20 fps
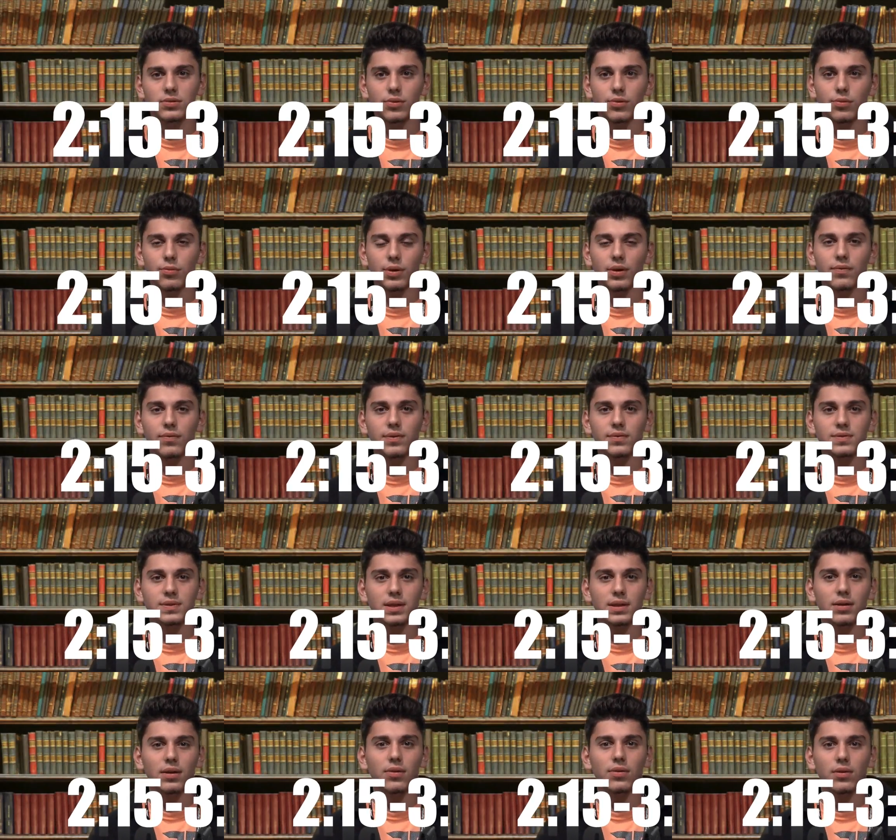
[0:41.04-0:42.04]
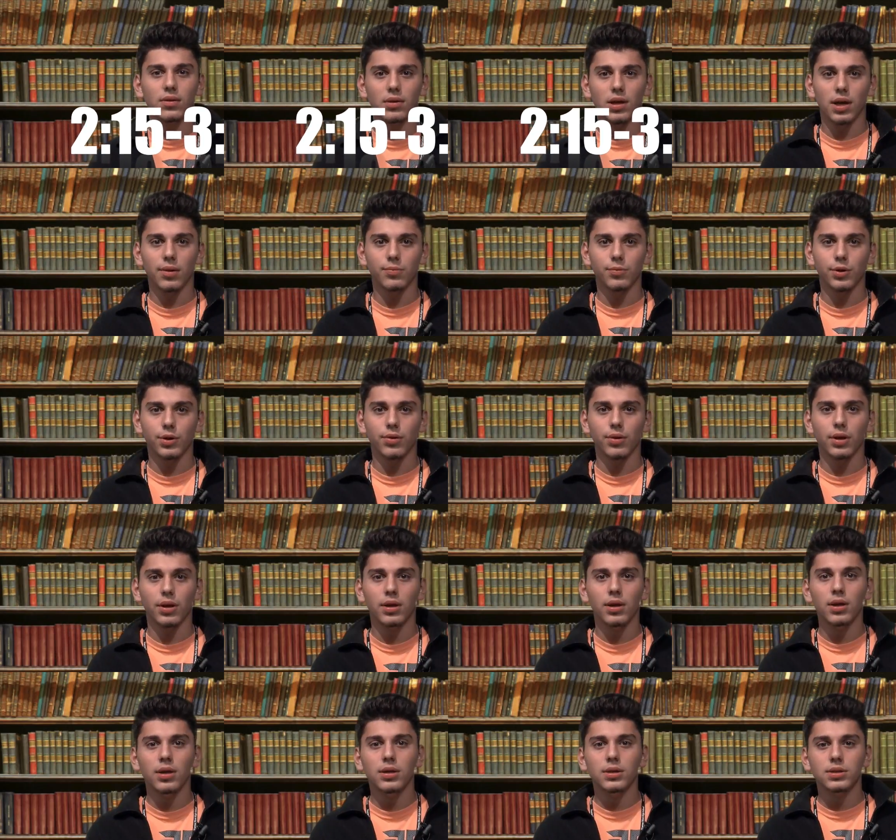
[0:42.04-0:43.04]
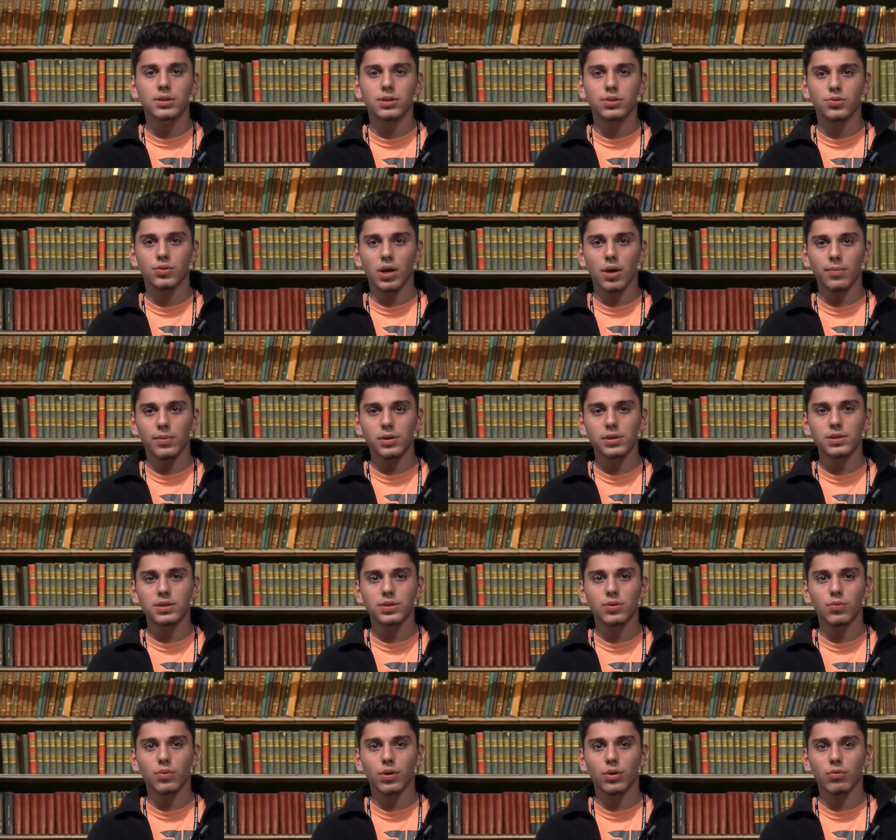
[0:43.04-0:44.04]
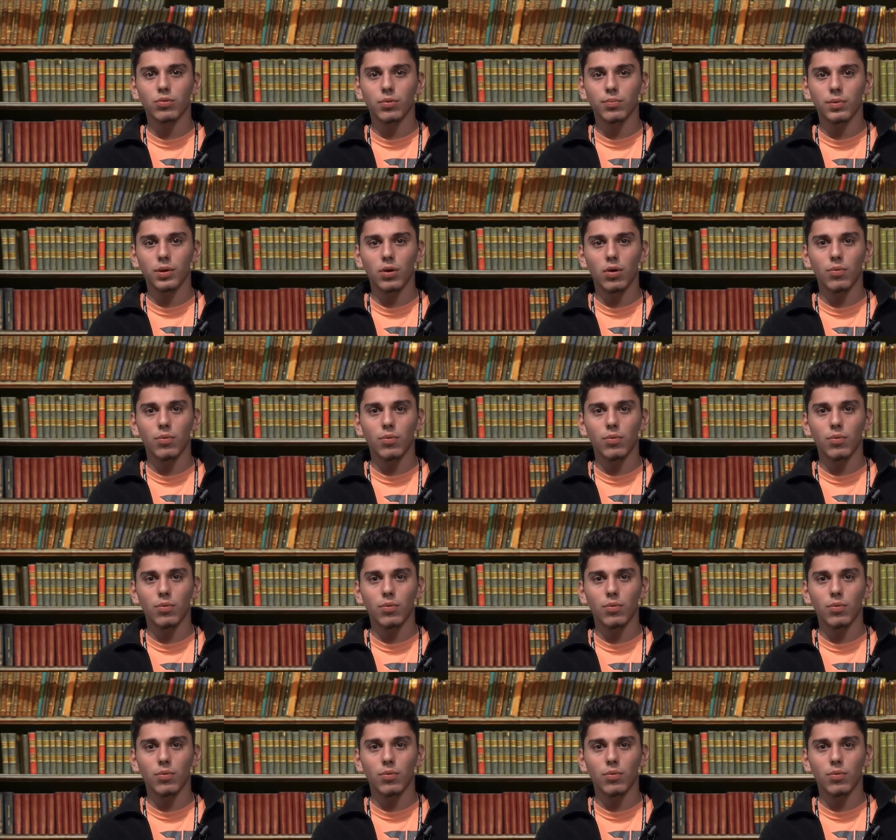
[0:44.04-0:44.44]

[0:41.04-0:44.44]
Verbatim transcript: to 3.15 in the library. Strawberry Square will be